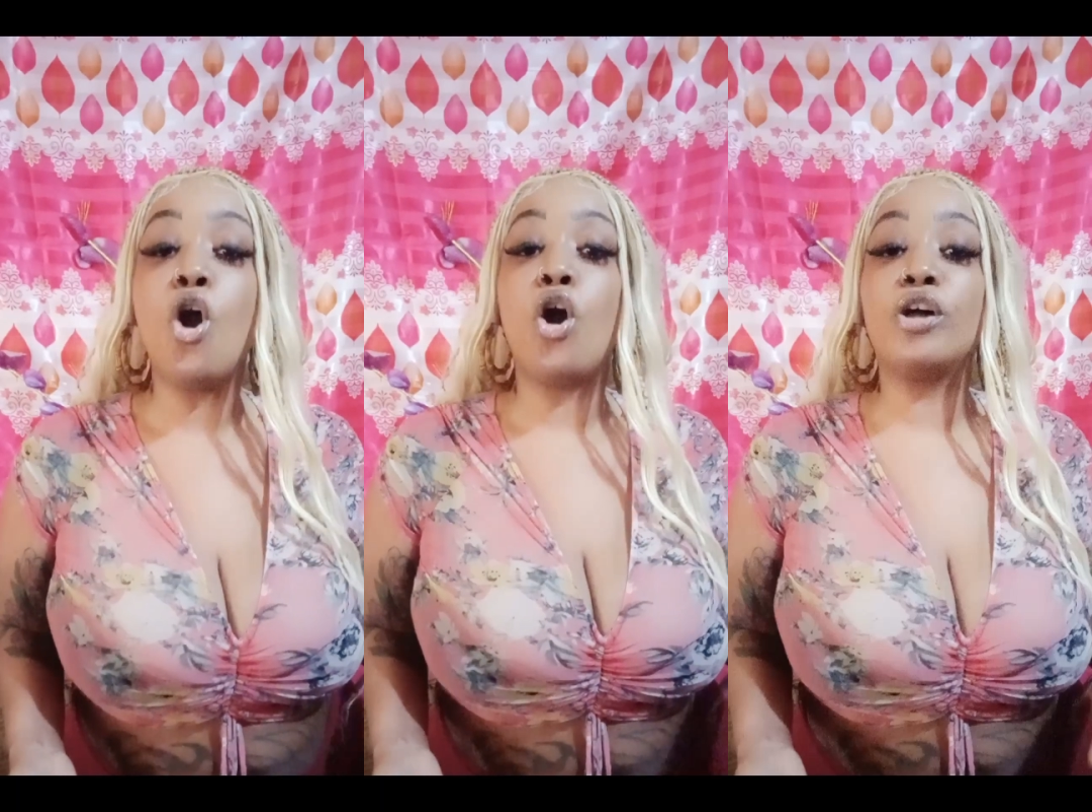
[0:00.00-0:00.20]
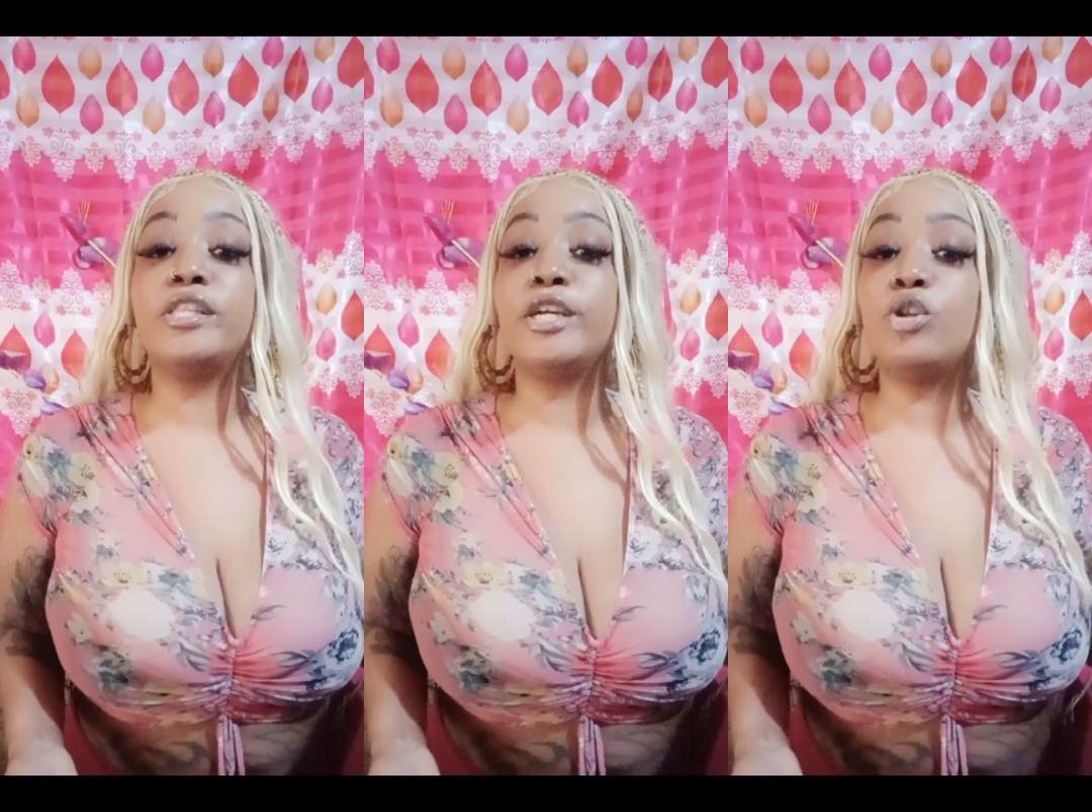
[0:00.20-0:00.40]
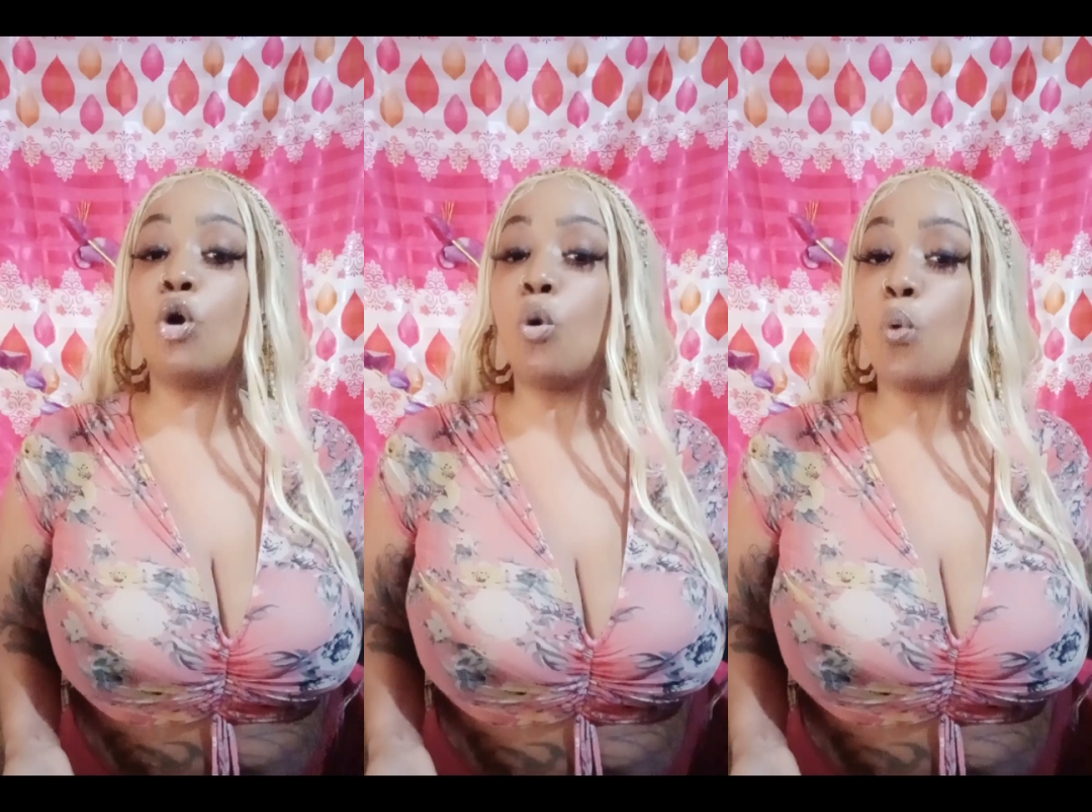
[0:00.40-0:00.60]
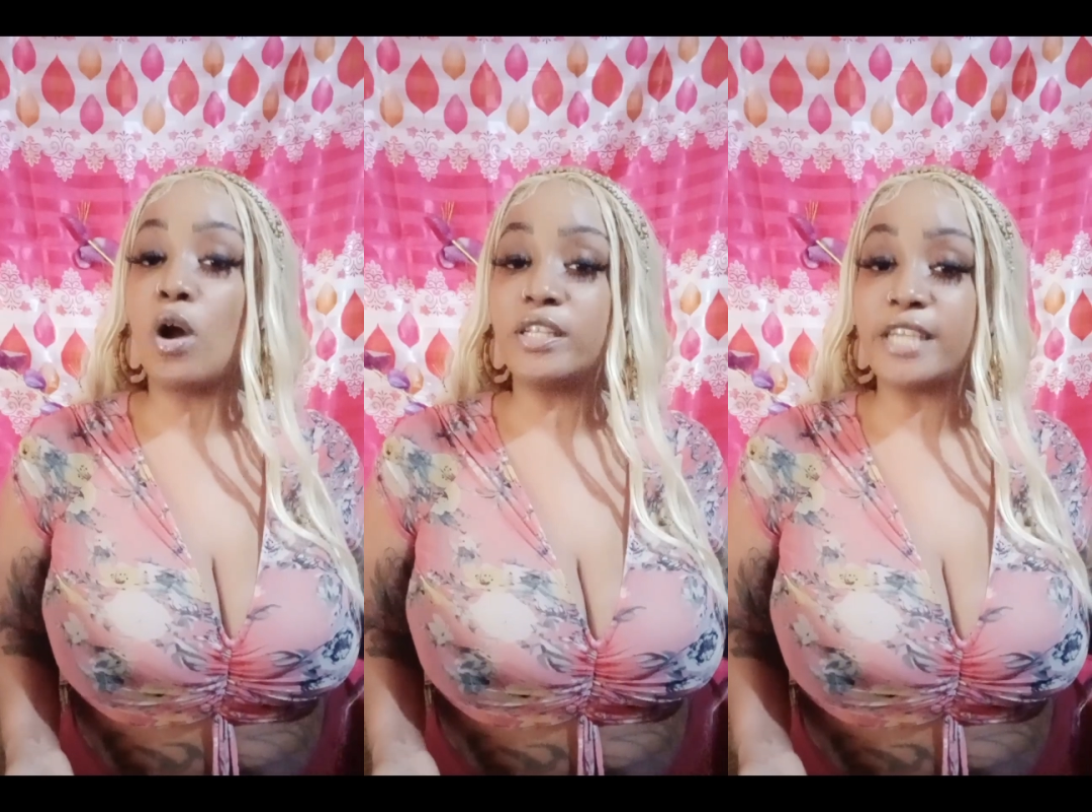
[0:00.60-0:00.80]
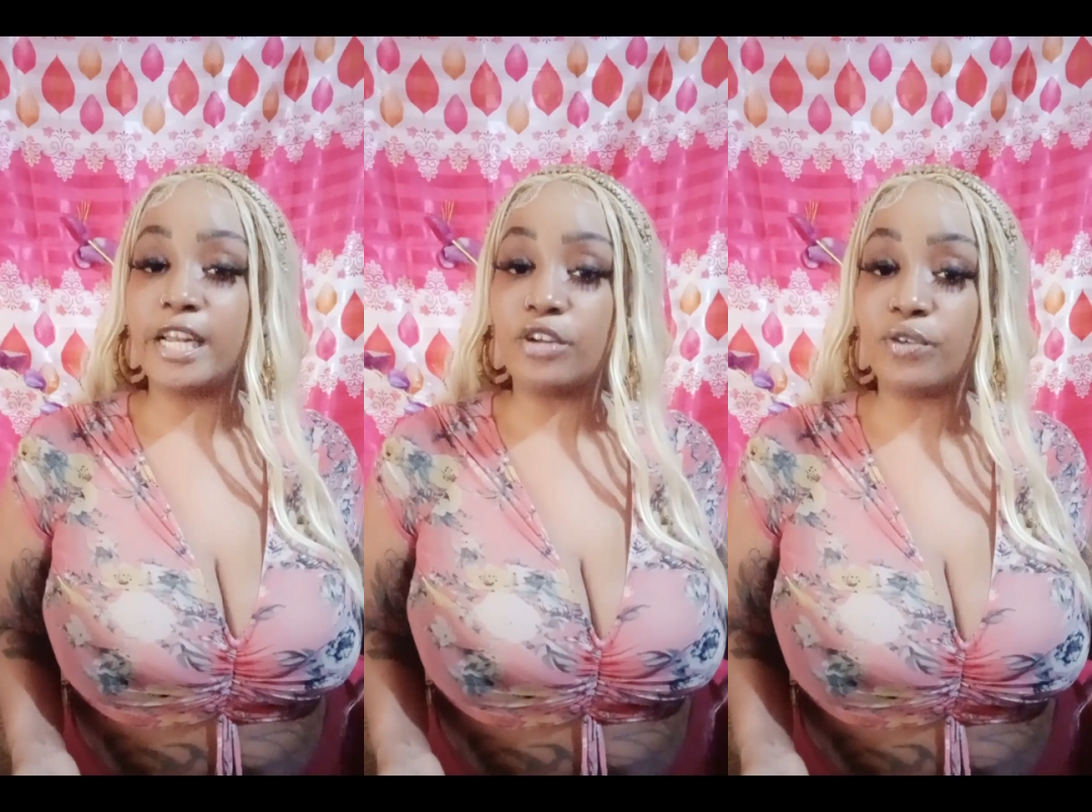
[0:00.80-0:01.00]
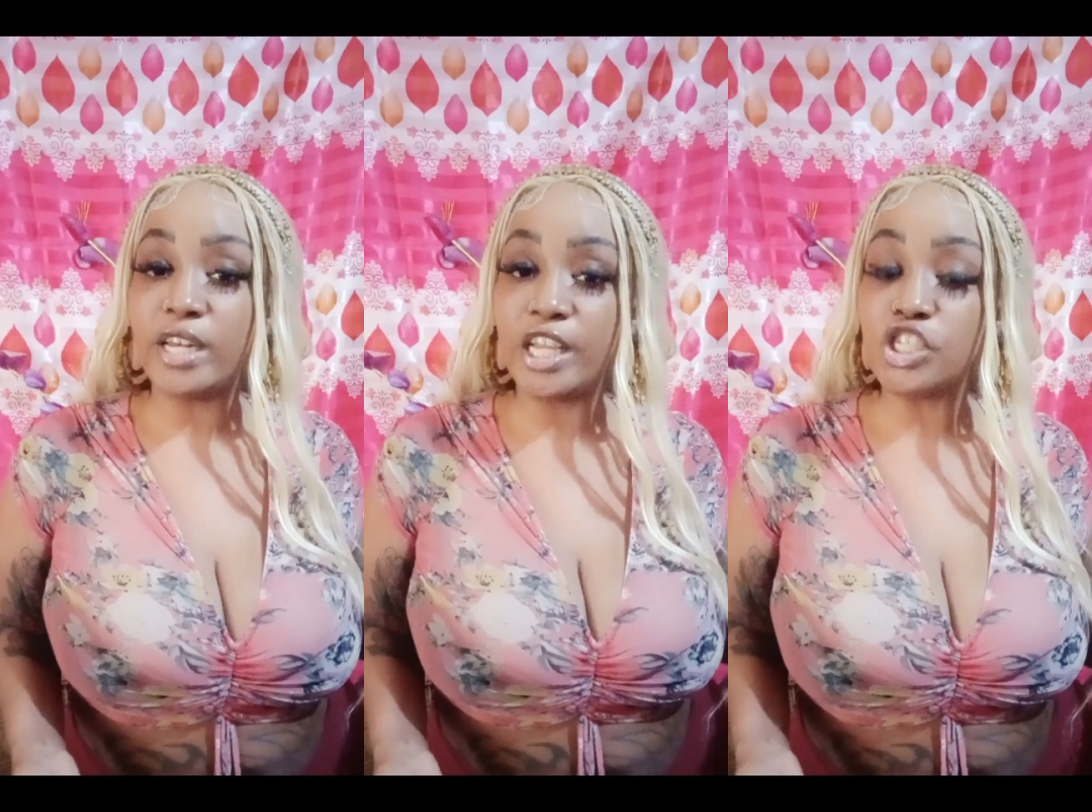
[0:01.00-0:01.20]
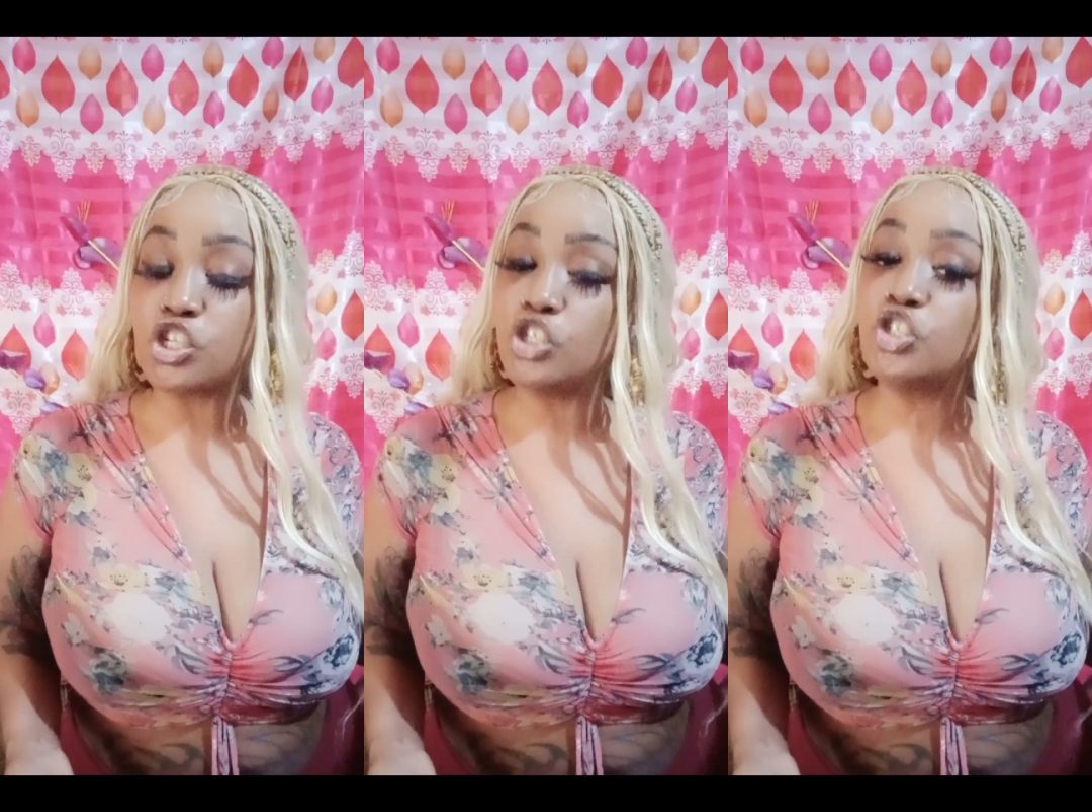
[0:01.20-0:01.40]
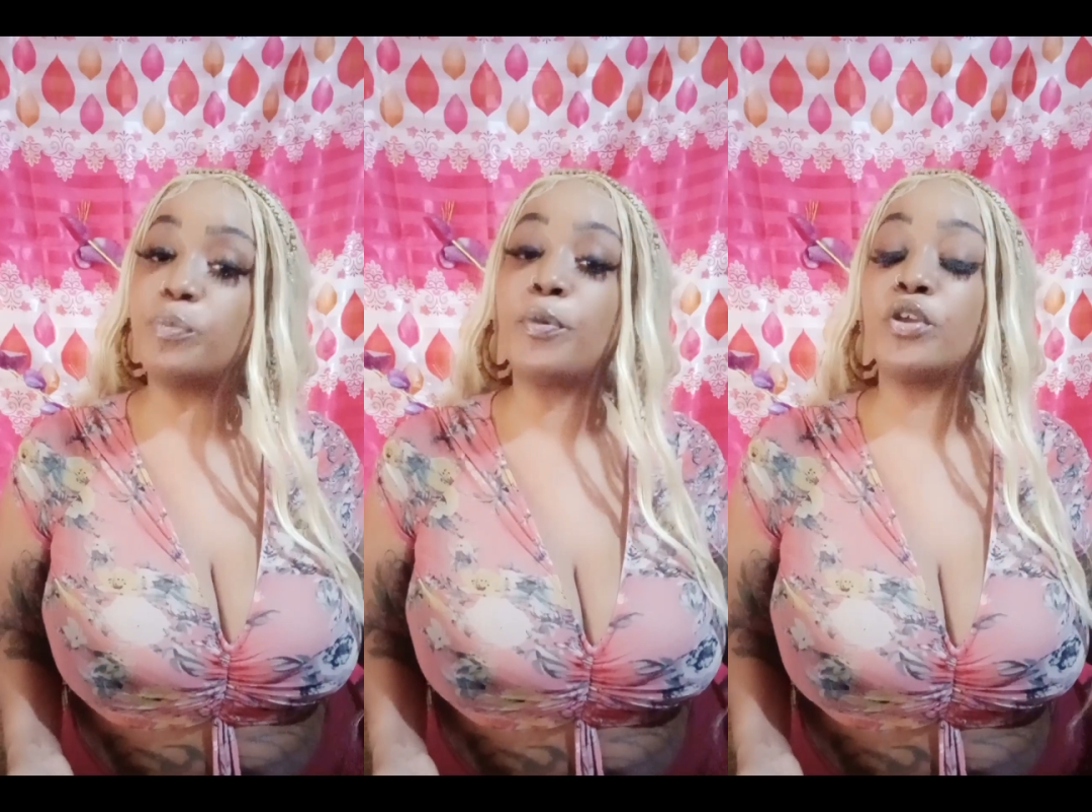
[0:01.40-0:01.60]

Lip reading: or they don't want any relationship,